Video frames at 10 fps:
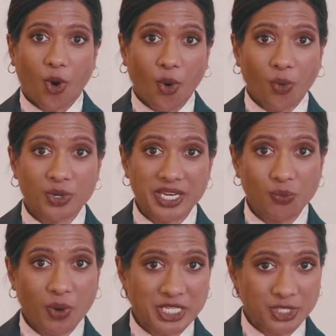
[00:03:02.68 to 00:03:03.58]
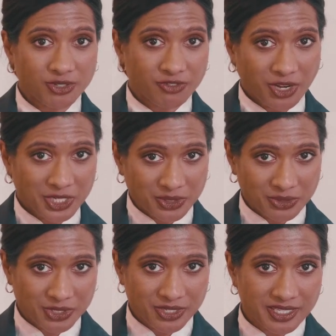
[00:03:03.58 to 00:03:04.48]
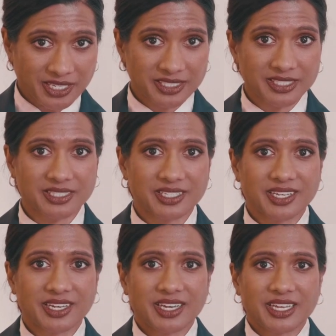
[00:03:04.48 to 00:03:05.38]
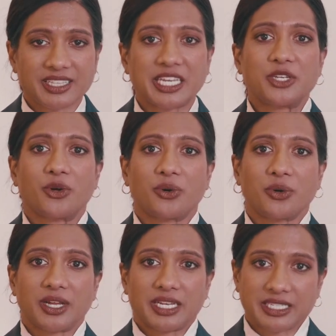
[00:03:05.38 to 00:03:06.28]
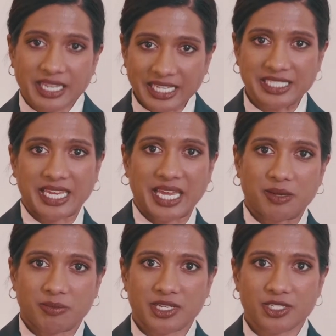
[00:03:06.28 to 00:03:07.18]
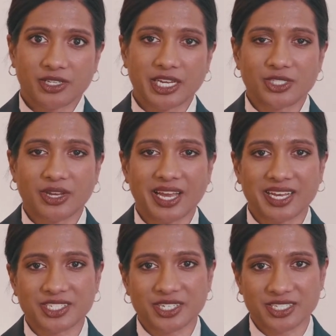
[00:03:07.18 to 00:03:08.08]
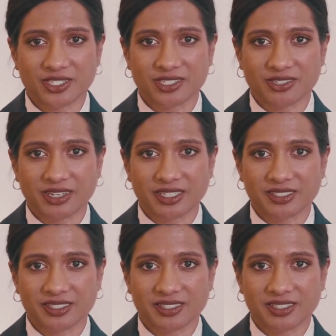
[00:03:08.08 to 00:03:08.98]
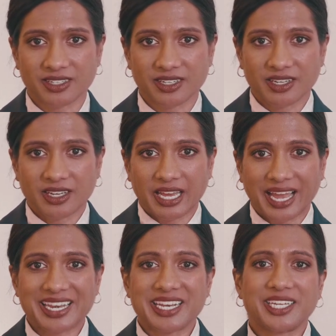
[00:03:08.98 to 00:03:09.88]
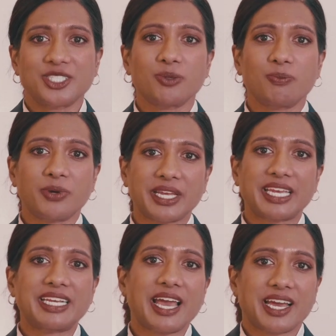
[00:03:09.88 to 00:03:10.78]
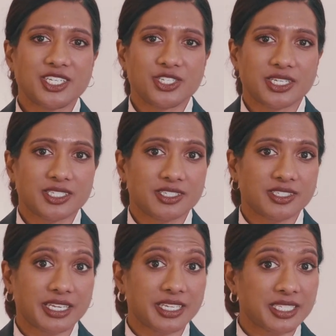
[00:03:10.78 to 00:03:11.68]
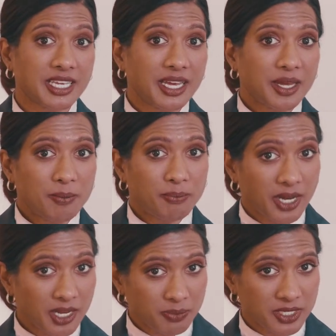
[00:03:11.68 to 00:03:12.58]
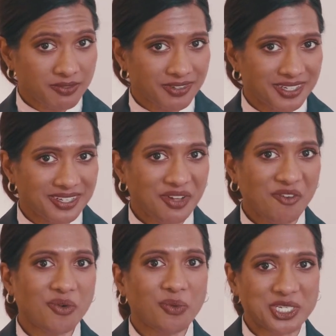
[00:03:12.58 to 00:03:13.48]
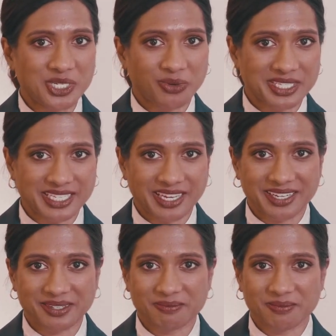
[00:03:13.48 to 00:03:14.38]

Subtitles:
Only once you've got used to this, then your next aim is to get your hand gestures right and learn to bring in hand gestures that is purposeful for what you are saying.